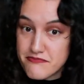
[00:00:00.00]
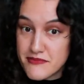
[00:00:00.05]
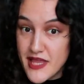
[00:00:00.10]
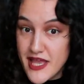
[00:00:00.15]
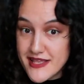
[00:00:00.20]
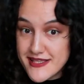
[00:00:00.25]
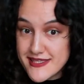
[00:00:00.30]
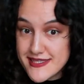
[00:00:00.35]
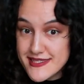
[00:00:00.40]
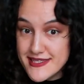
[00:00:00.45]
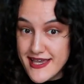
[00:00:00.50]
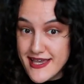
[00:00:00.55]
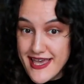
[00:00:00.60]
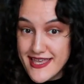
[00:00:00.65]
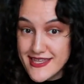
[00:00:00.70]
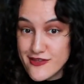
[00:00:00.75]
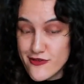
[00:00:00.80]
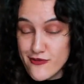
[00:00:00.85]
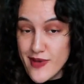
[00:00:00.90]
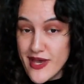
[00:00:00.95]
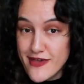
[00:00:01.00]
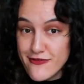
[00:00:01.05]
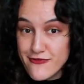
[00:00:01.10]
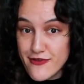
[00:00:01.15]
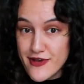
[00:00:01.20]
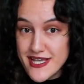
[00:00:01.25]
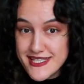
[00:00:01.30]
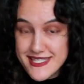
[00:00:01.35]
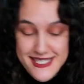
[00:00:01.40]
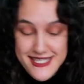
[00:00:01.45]
That's the end of my
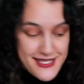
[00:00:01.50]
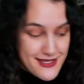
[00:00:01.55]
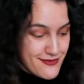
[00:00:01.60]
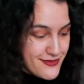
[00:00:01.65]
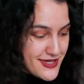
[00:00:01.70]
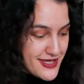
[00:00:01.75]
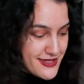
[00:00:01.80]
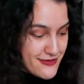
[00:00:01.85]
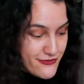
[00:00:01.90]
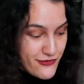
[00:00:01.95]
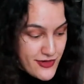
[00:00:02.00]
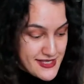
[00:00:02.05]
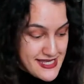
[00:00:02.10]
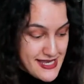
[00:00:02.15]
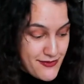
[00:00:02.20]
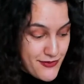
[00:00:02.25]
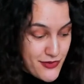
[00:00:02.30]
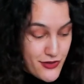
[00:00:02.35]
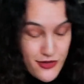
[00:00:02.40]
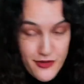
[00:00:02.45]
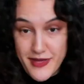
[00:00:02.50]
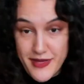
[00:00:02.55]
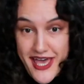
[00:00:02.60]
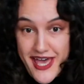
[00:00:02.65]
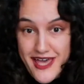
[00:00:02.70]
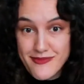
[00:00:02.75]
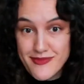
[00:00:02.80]
frets, but for example on my